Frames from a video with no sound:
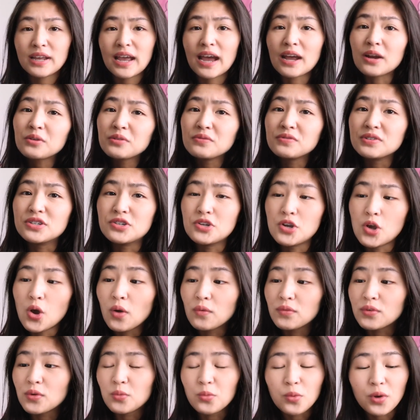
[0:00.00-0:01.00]
I don't even know
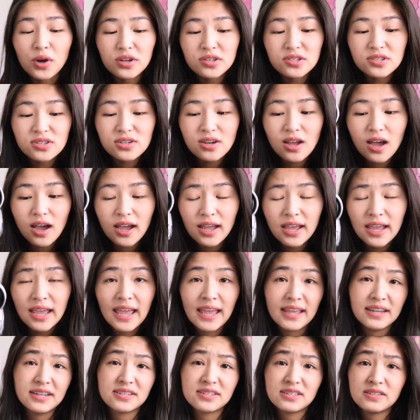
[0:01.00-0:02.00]
if it works or not
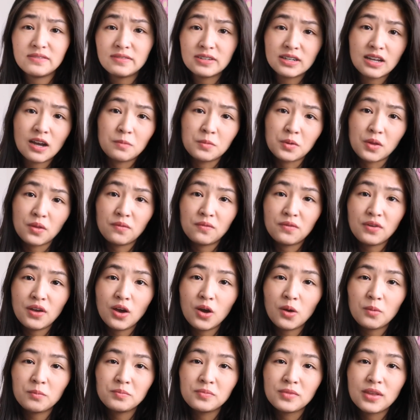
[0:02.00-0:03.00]
it doesn't even come with
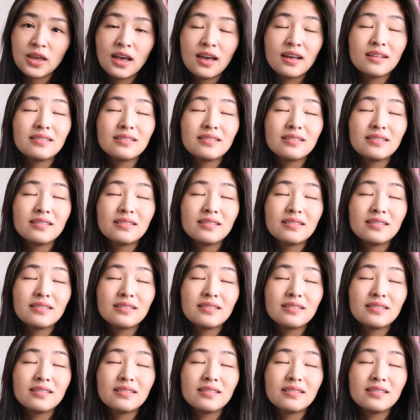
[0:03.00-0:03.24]
film